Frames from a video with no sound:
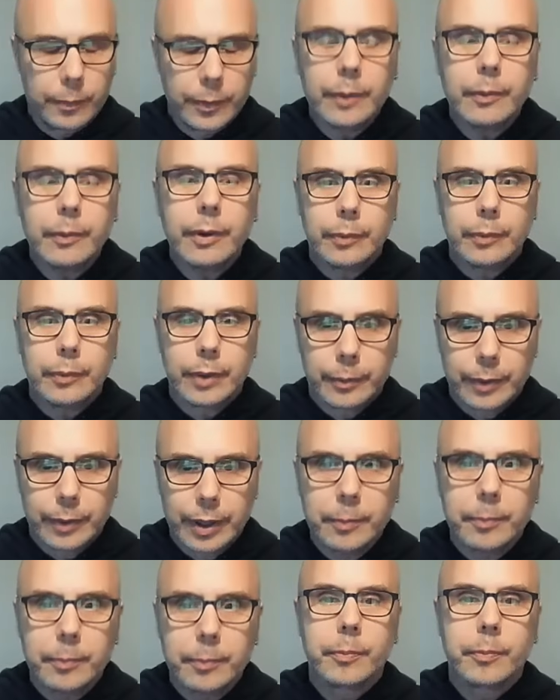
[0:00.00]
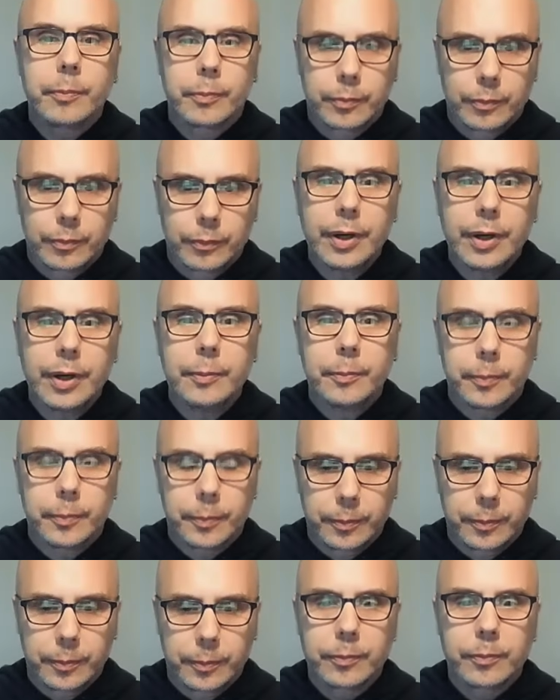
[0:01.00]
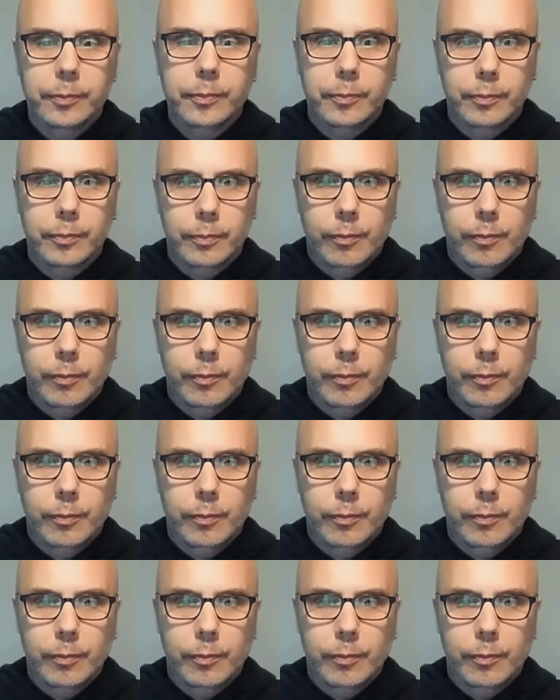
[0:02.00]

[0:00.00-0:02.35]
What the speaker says: And less expensive, because you really